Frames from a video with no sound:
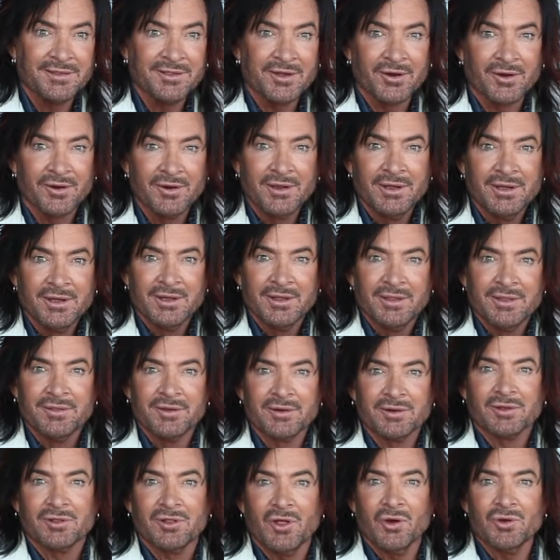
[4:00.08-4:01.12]
their
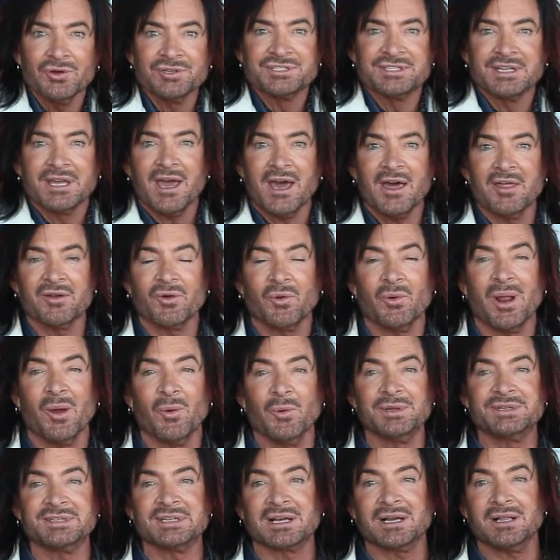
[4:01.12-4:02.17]
clothes together when I
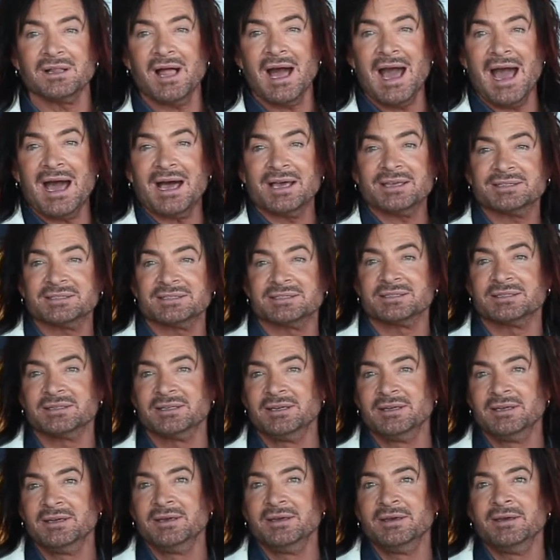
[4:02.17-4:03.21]
went to class.
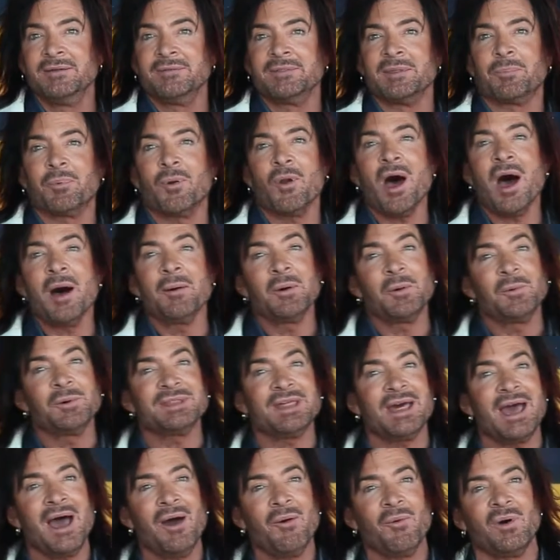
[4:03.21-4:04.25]
The problem with
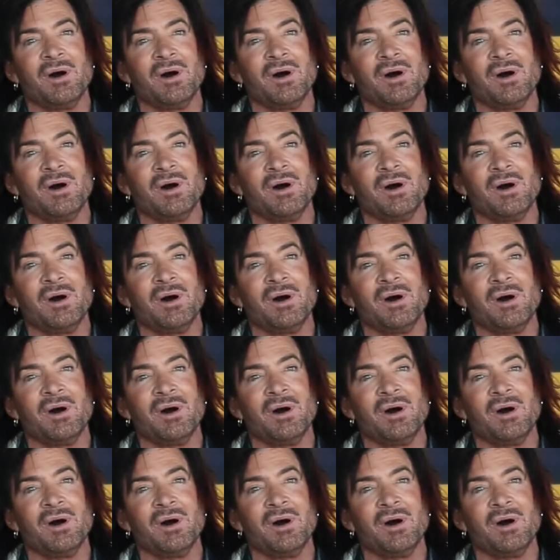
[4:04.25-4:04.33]
that